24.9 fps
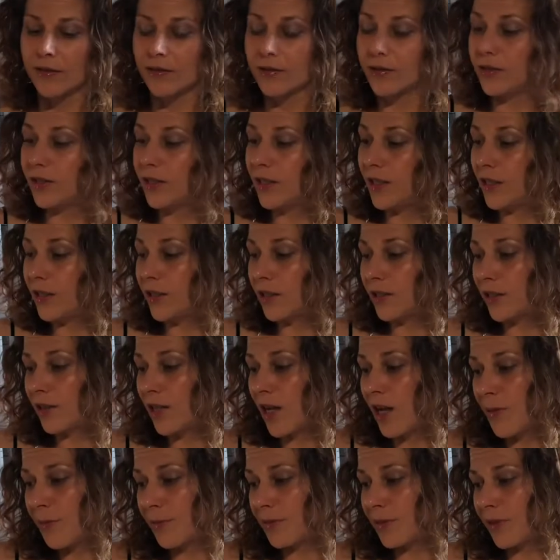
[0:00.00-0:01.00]
see in this
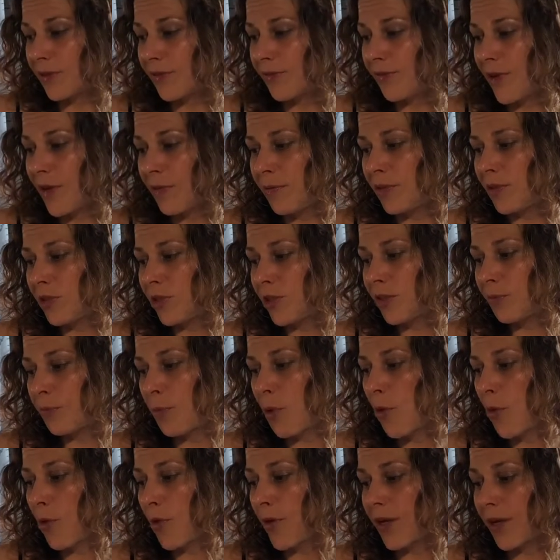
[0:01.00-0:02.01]
cup is the feminine just
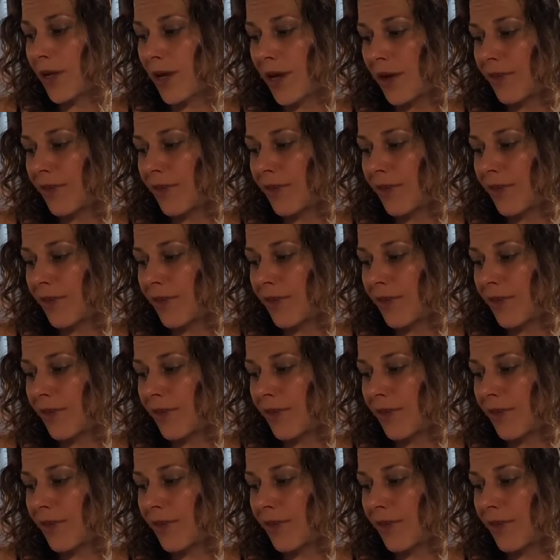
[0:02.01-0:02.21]
pouring